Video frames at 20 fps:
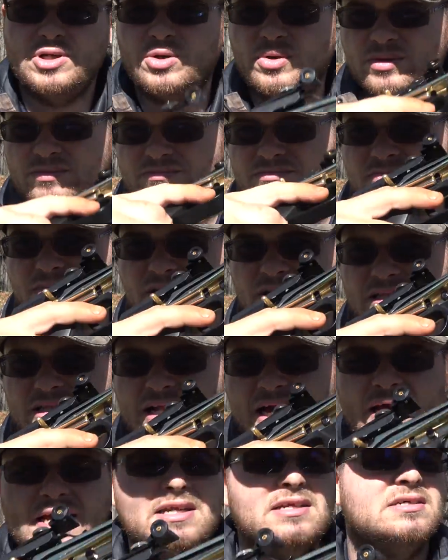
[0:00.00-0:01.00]
you know a
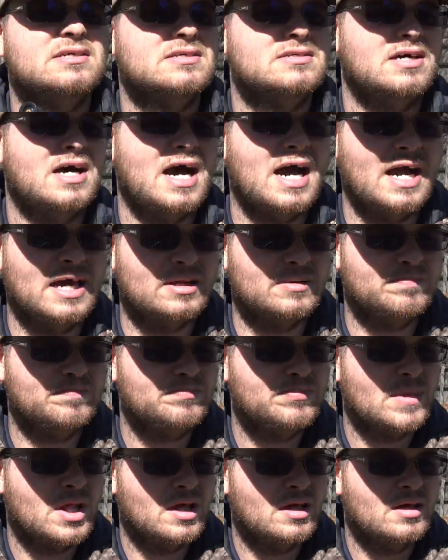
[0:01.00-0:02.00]
light item.
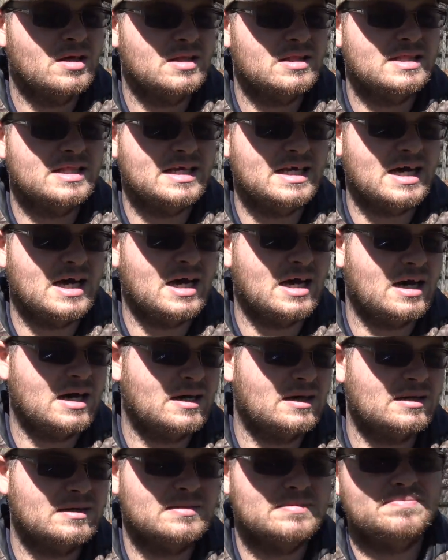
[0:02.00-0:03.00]
The
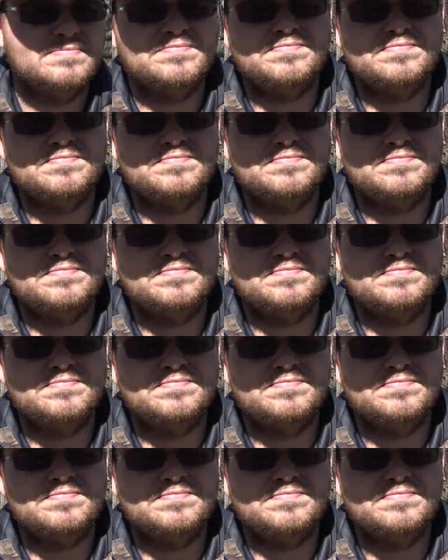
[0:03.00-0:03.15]
uh,